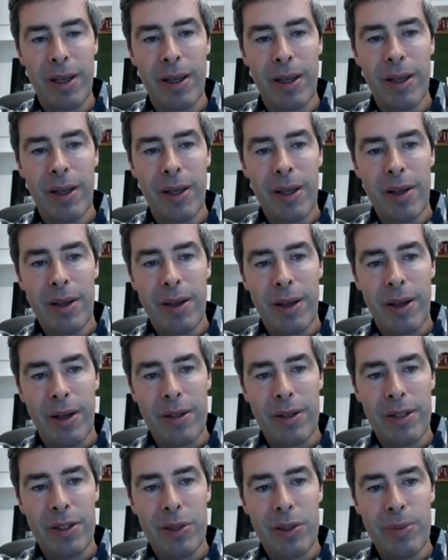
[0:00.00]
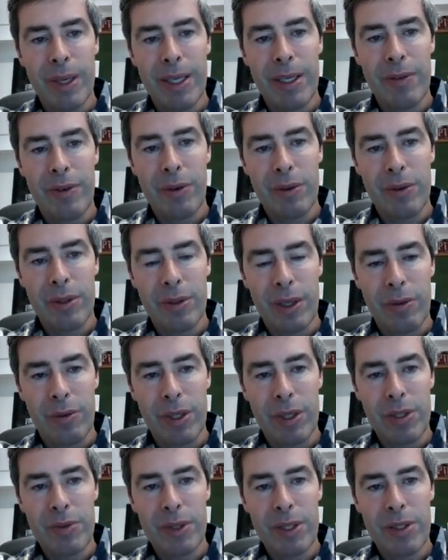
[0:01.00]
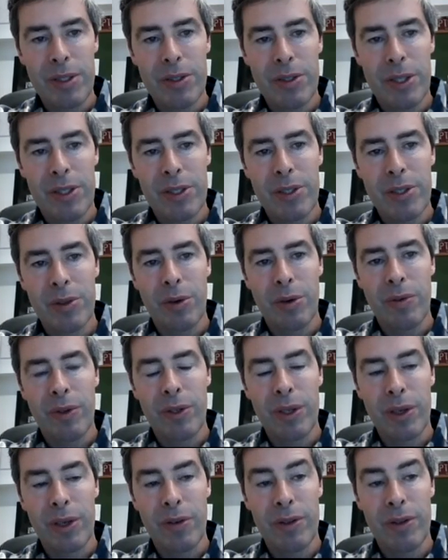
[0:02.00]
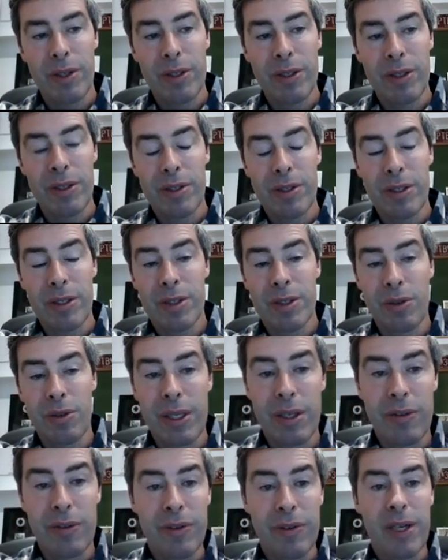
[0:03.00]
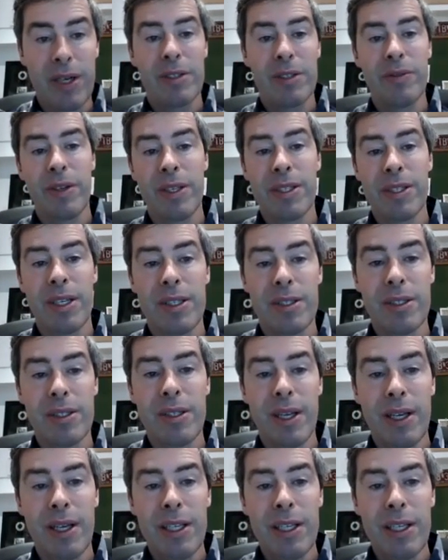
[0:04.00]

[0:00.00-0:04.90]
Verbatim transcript: uh, tissue bed if you're doing a wrist reconstruction or if you're doing a distal radius fracture fixation.